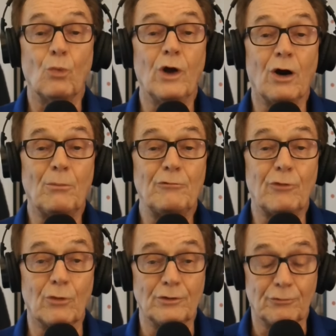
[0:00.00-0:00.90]
well
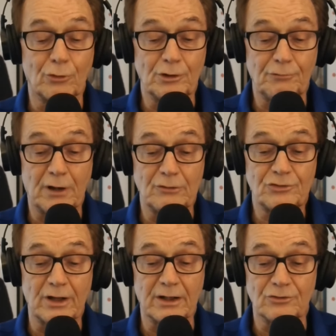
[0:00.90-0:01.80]
before the 45
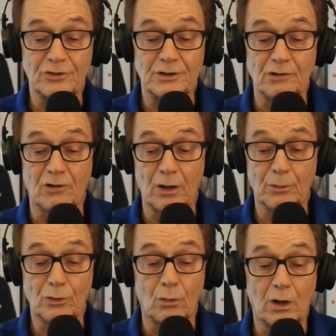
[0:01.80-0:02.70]
seconds that the alarm
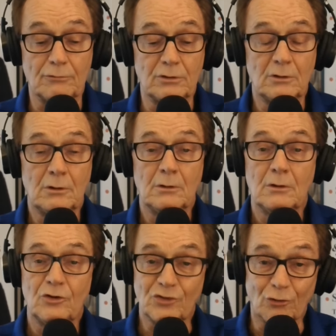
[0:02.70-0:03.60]
would go off.
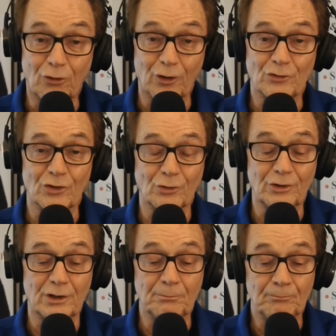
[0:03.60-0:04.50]
So far, so
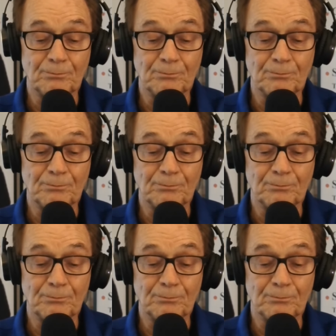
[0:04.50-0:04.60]
good.